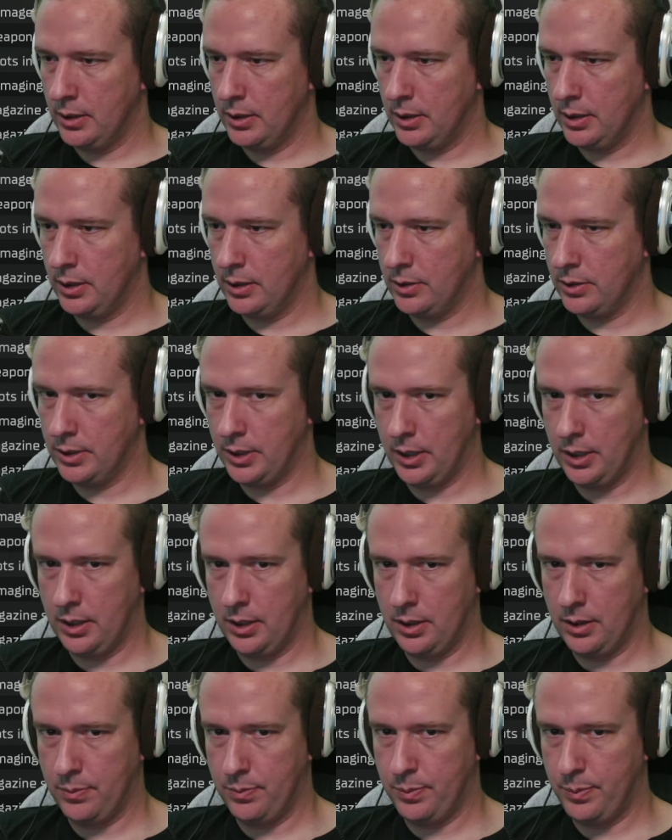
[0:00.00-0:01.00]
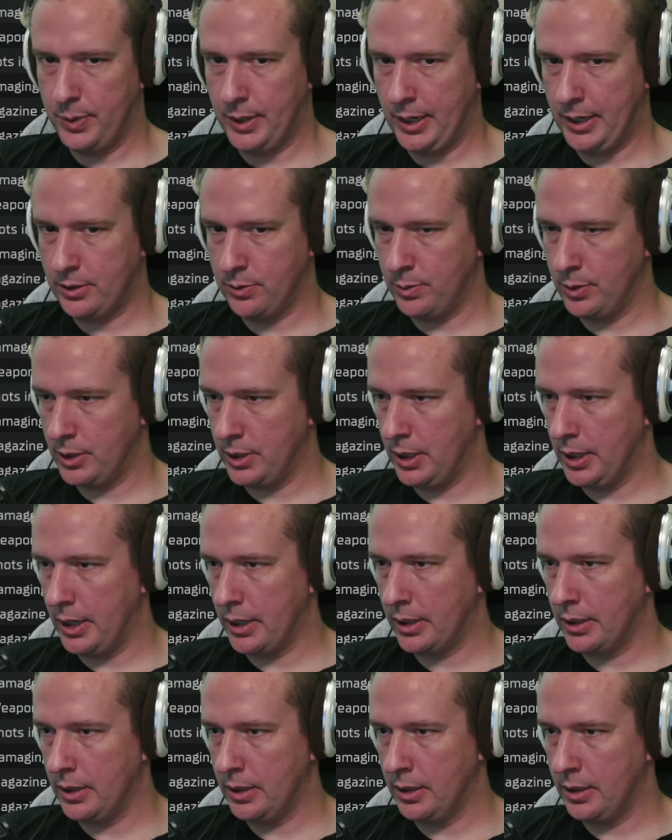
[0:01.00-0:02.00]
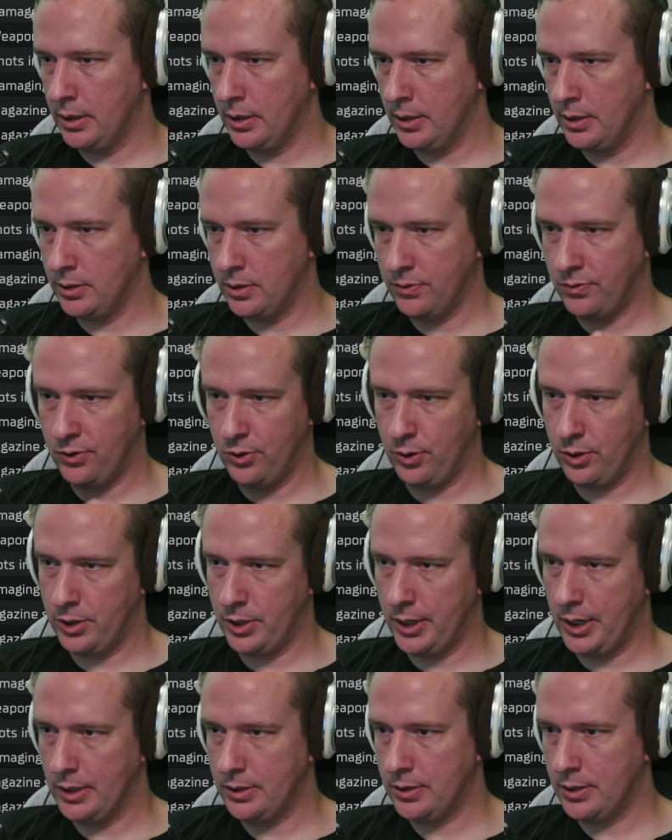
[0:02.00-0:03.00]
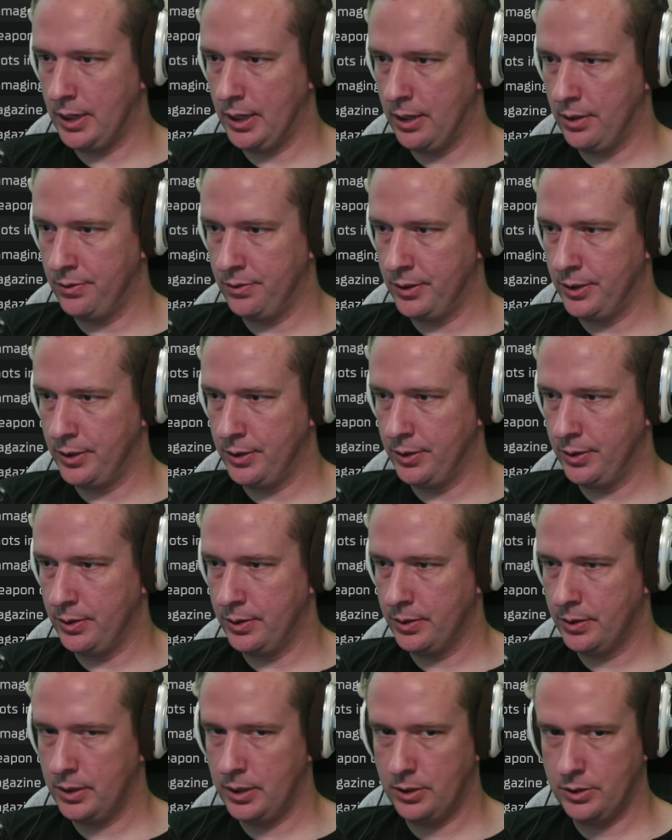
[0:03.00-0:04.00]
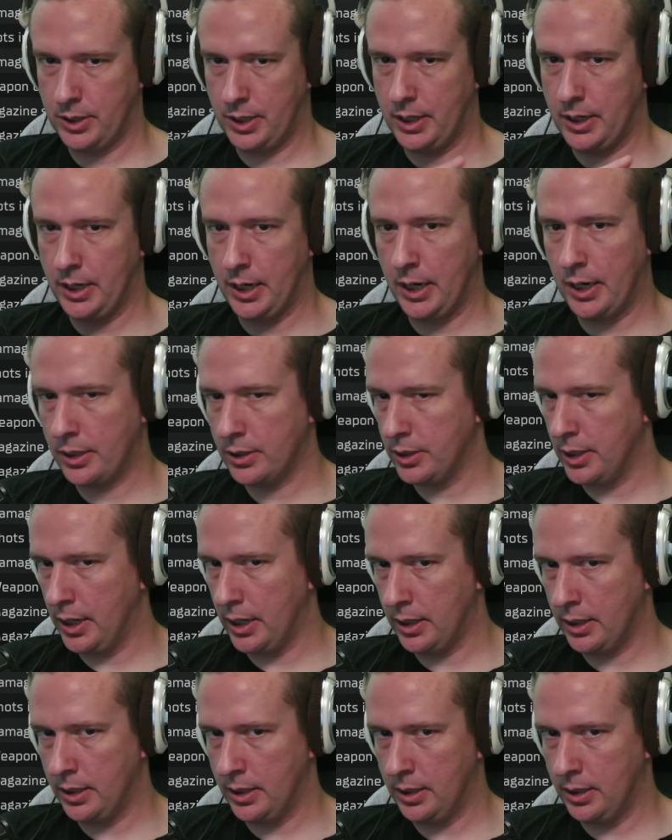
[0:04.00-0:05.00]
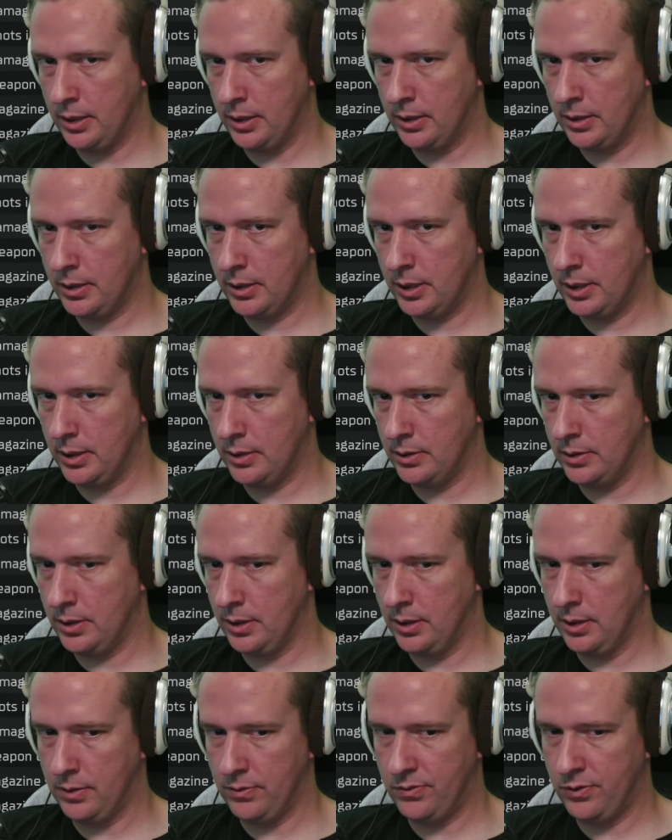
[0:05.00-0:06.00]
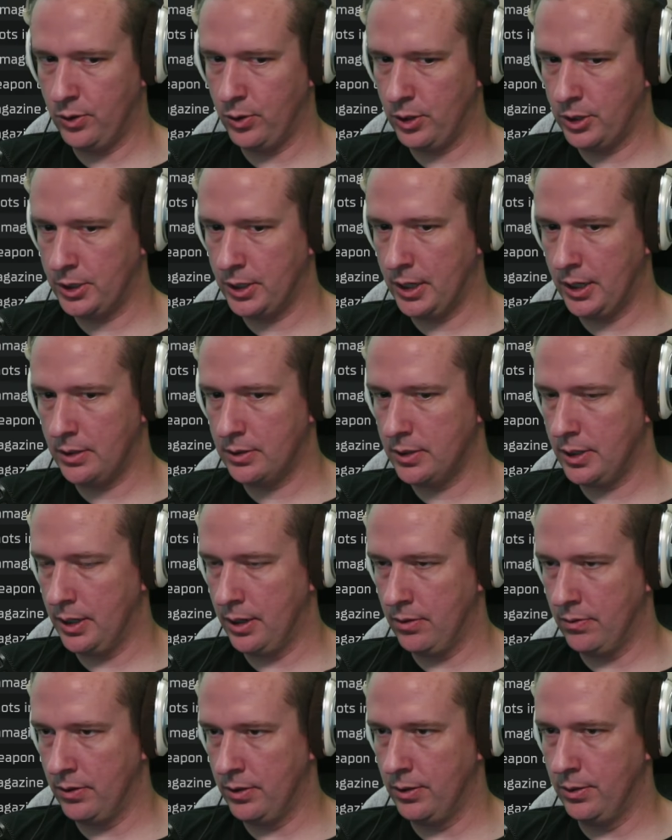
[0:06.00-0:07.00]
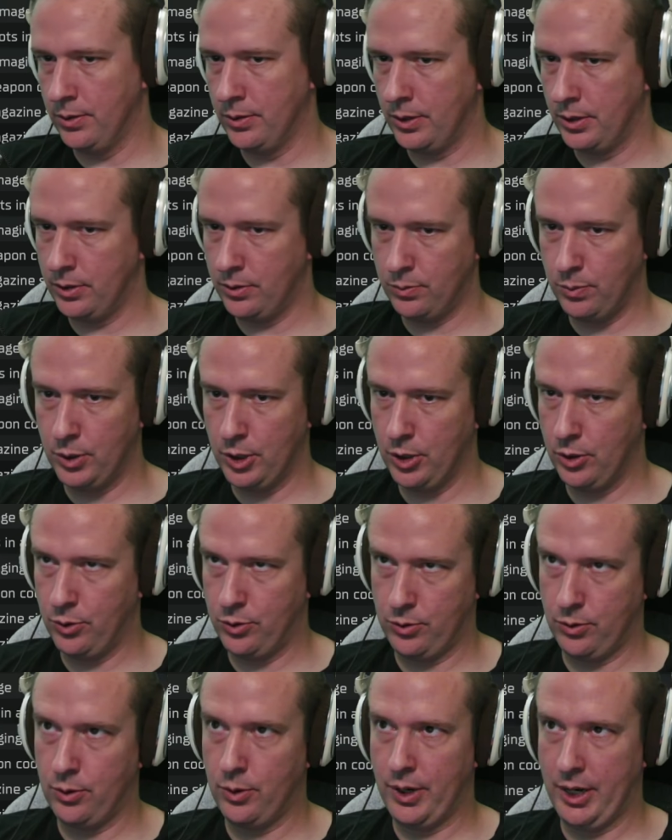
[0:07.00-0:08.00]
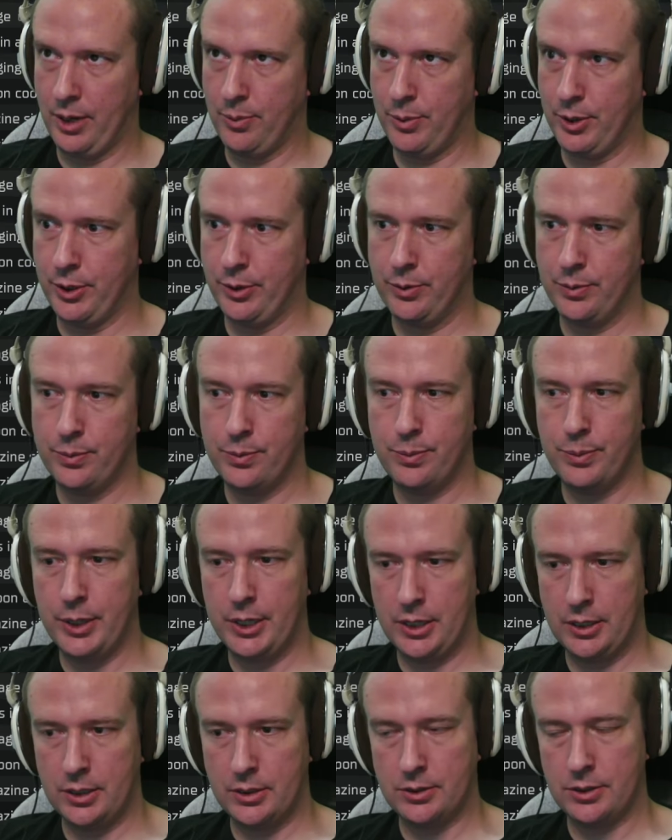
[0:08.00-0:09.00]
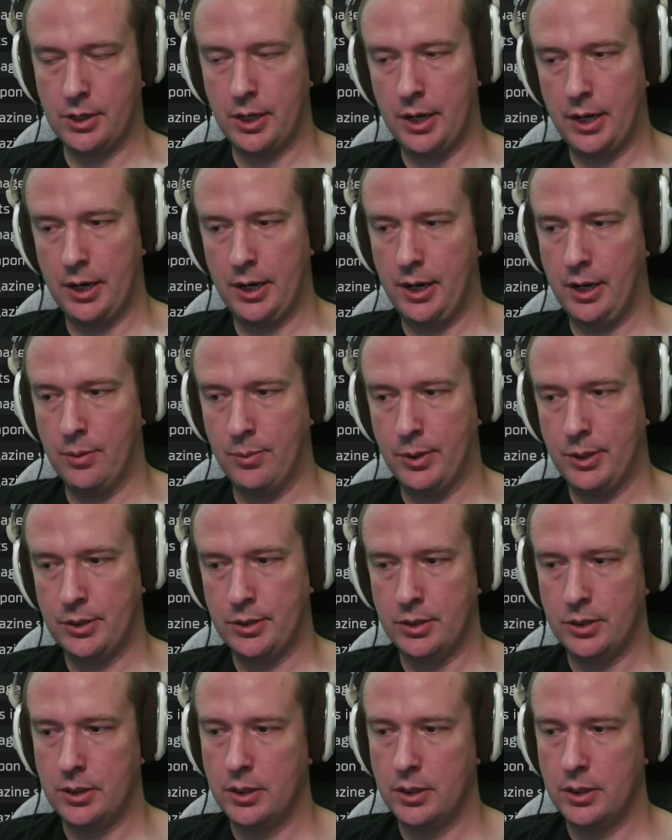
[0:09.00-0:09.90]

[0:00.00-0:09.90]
Here's a plasma shotgun. It's a 4-shot salvo. Here's a kinetic shotgun. It's a 4-shot salvo. You blow through ammo, but it does a lot of damage.